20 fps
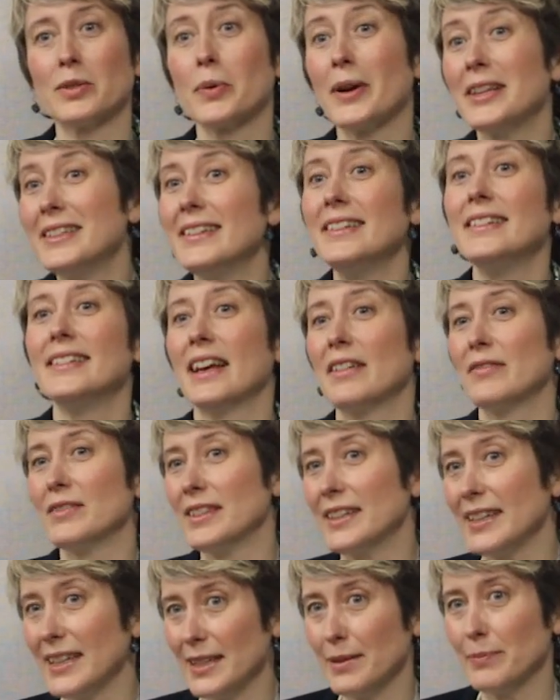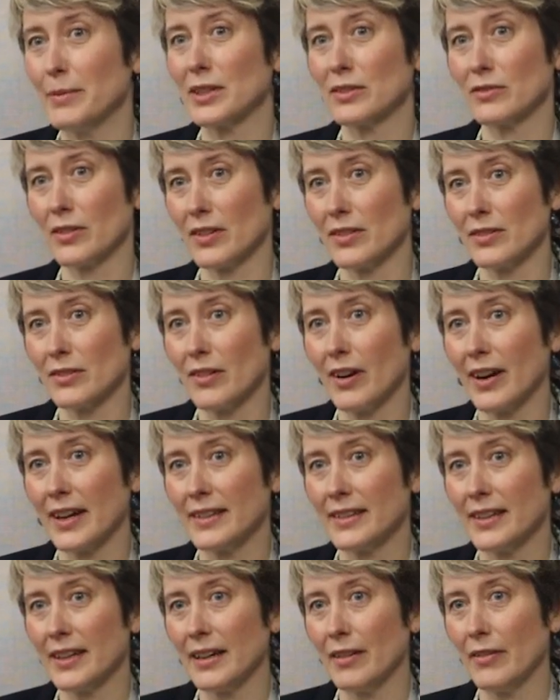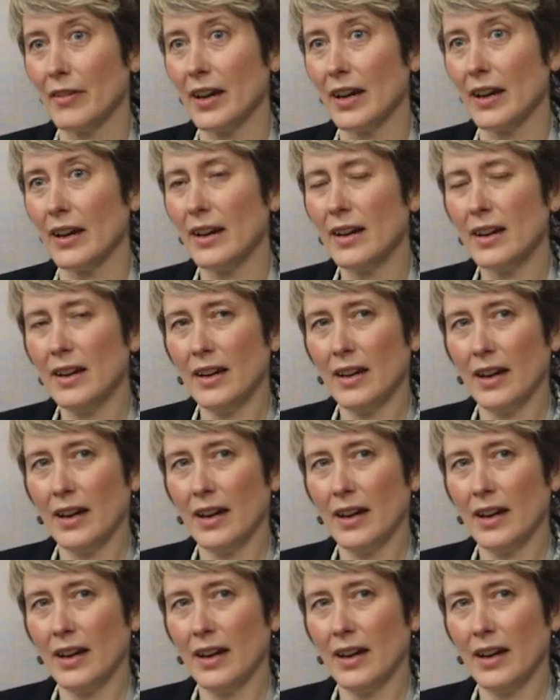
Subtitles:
2017 McDonald criteria,